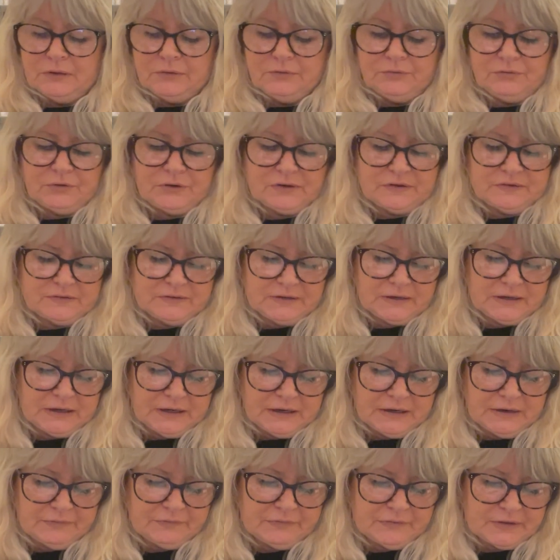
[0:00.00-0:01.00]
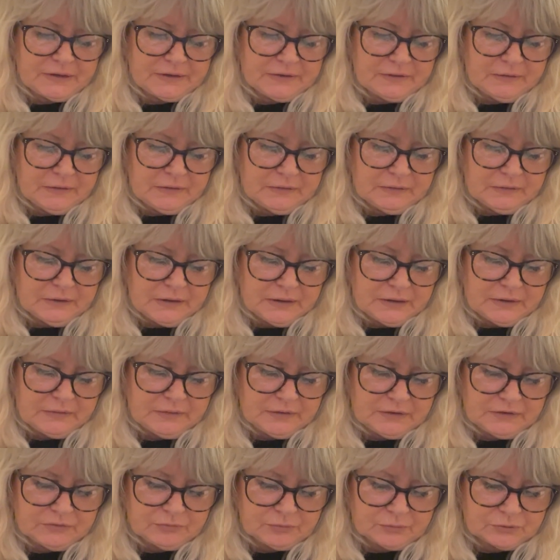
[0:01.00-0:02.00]
for his sleeve, and
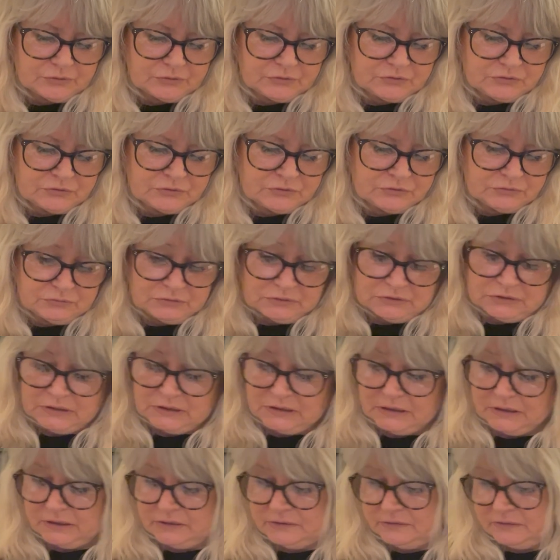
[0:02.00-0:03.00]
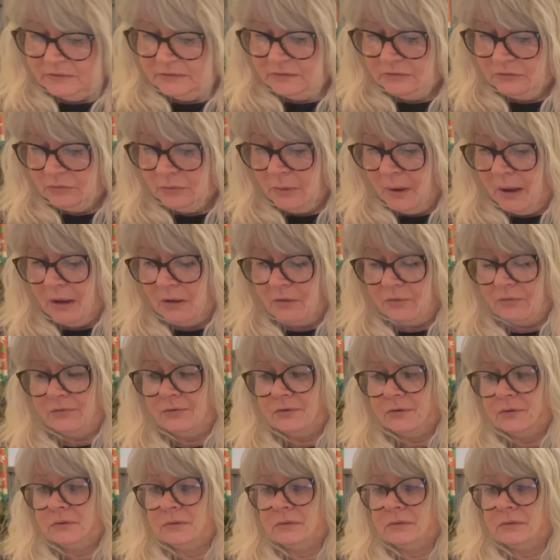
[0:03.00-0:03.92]
this one's is 12.